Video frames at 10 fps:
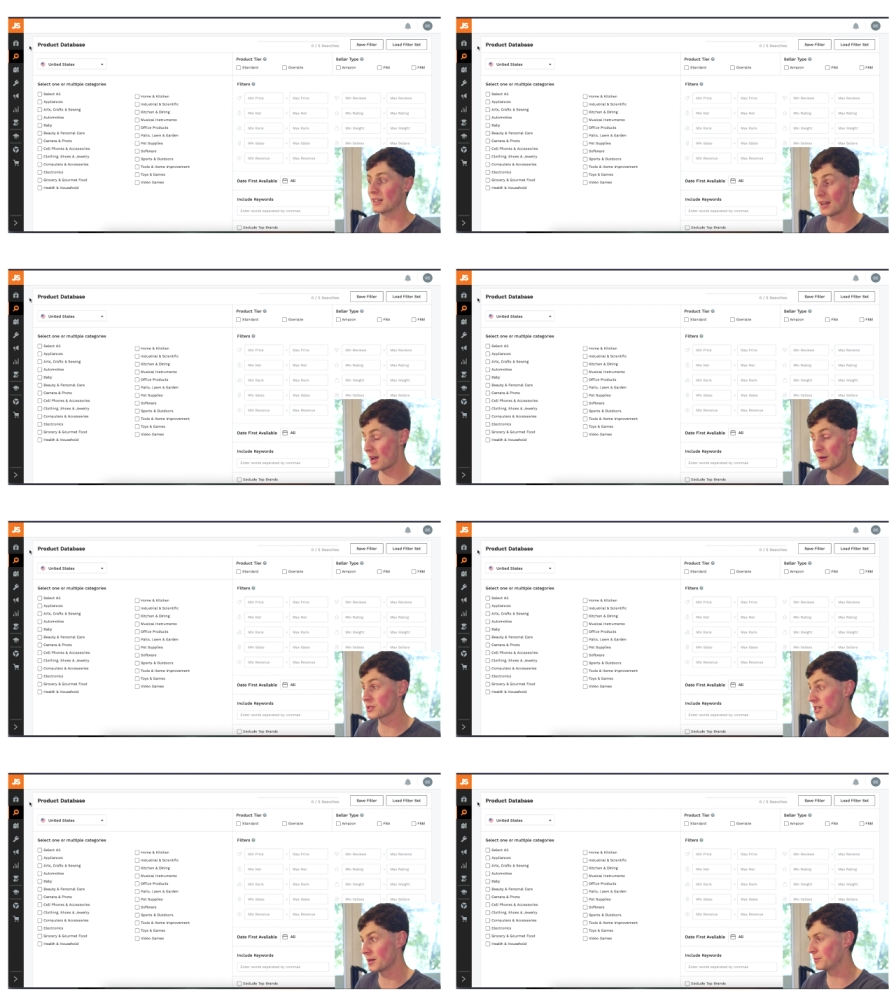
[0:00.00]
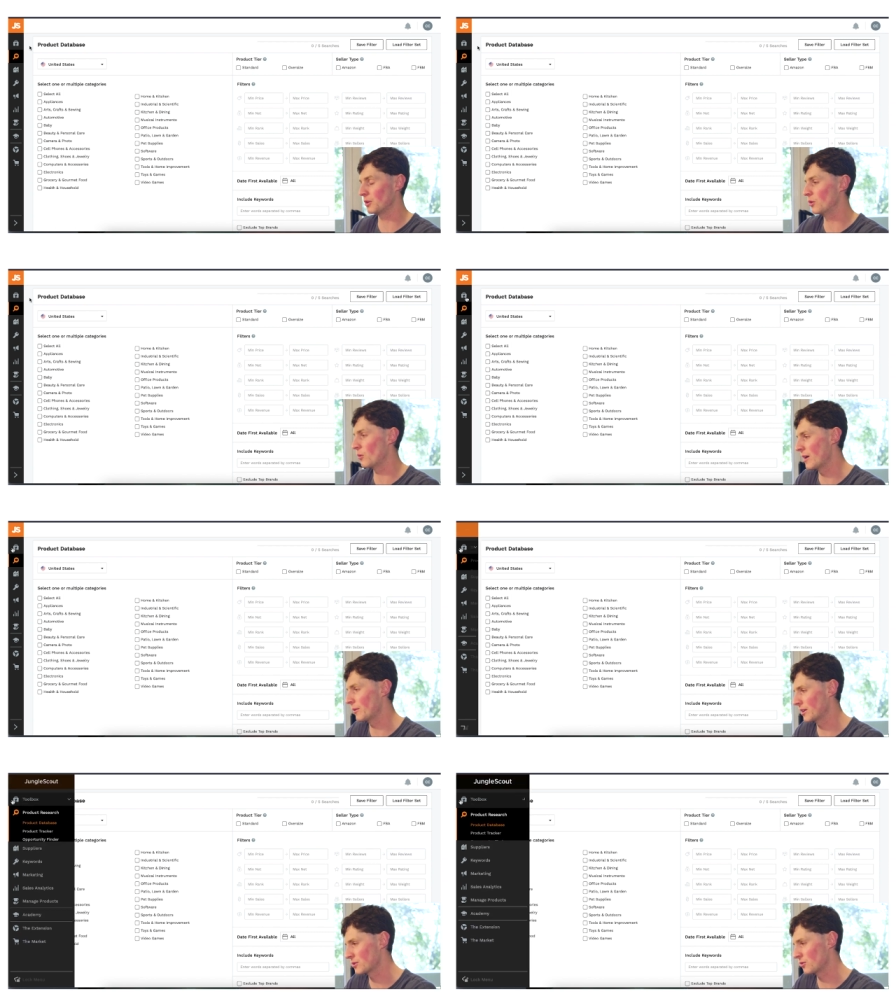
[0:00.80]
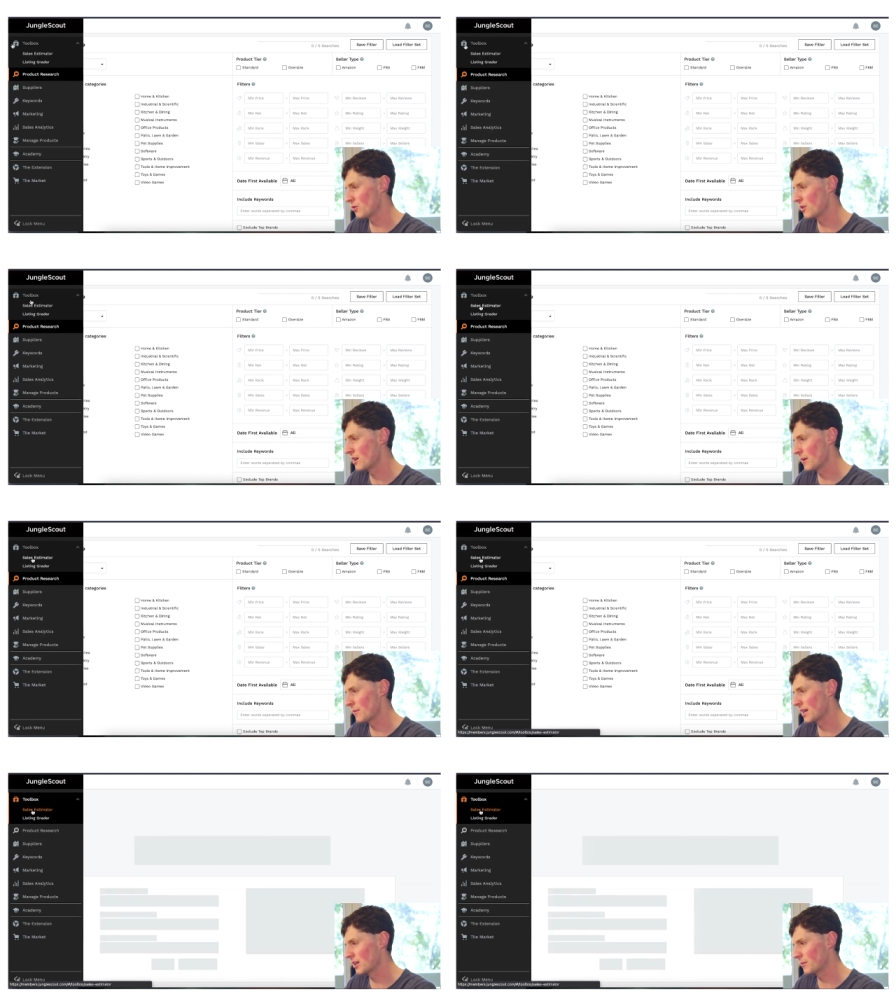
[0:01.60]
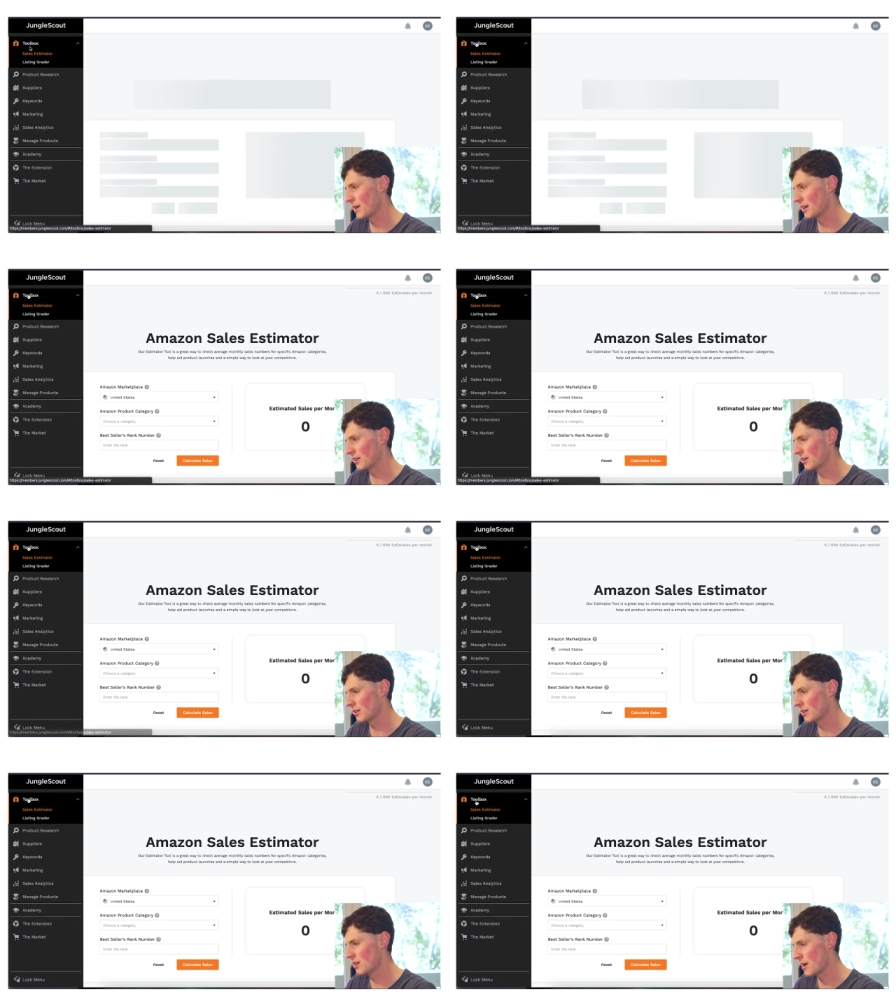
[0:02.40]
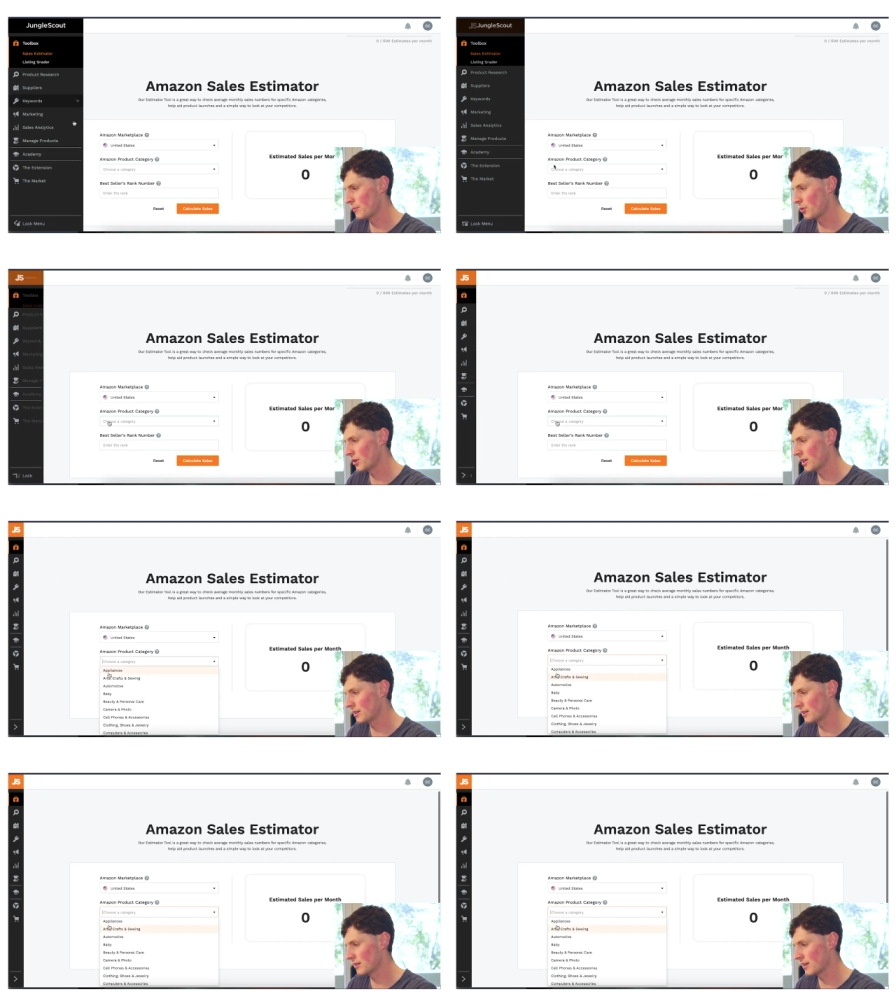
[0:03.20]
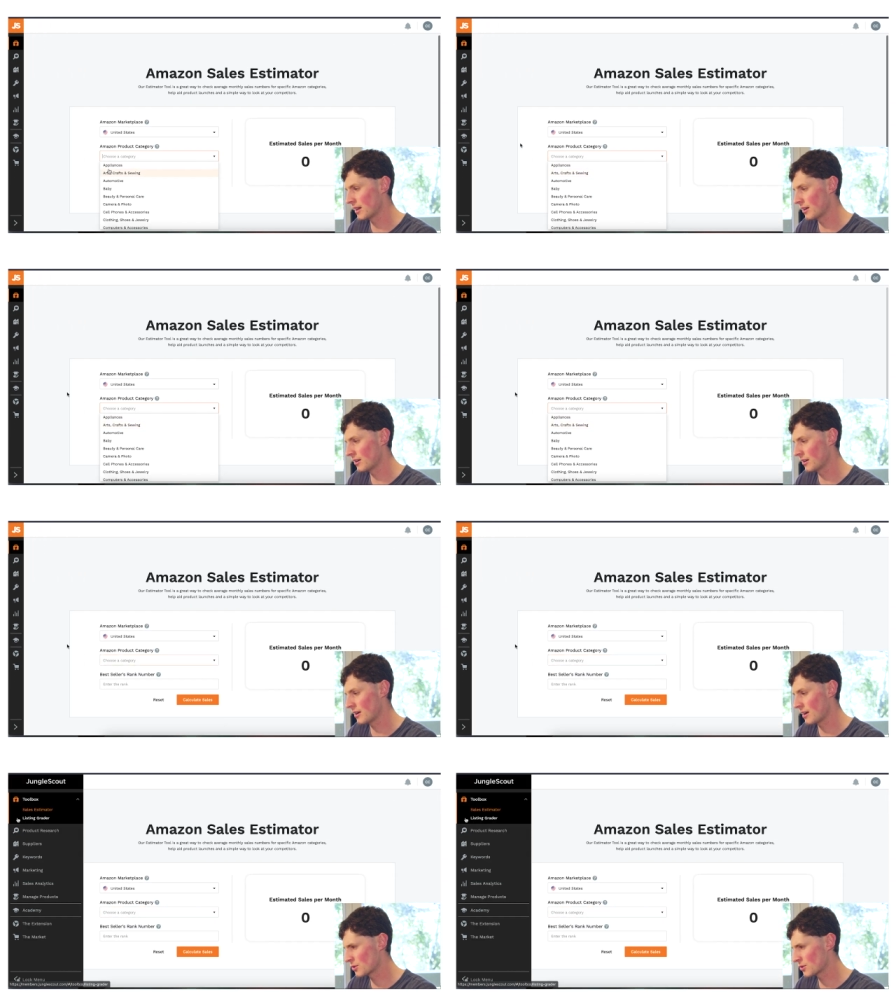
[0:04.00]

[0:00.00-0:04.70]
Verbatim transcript: And I, I, was kind of blown away when I saw my main competitor I put in their,